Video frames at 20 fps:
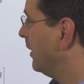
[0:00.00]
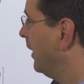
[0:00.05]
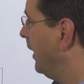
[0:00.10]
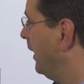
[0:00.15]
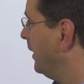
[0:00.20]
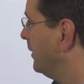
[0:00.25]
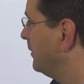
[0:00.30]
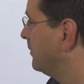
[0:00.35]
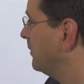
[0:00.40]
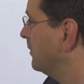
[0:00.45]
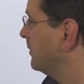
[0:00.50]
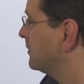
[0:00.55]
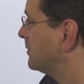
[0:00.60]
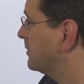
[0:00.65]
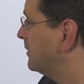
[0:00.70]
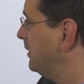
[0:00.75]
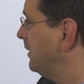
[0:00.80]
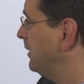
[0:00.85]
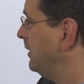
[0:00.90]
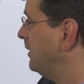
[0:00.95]
And
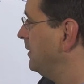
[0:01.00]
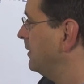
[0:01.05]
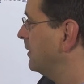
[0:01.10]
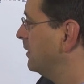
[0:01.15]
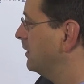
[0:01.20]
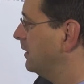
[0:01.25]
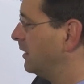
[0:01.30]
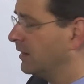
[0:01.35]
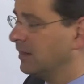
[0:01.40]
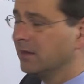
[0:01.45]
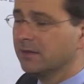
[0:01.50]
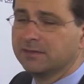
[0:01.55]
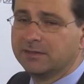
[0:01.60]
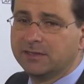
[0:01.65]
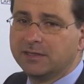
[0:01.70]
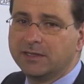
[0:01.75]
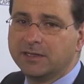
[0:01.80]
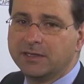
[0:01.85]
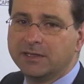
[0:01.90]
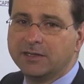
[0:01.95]
C little
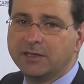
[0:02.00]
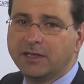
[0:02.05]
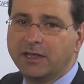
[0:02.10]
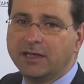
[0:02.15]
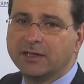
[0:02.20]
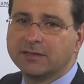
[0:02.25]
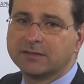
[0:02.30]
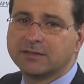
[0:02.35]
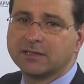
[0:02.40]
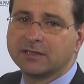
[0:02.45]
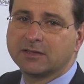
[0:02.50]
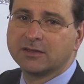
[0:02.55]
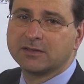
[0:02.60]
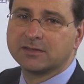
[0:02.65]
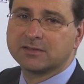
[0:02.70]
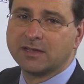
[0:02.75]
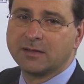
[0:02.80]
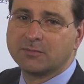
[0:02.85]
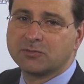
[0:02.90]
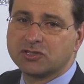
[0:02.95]
t is the
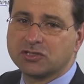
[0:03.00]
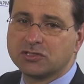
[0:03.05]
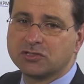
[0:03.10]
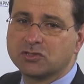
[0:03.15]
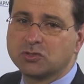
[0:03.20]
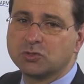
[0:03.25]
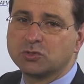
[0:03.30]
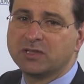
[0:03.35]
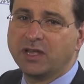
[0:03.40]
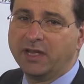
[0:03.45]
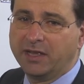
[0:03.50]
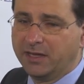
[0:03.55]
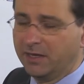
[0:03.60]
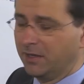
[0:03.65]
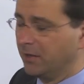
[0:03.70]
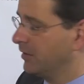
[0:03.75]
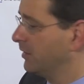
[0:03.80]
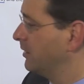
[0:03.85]
consumption today.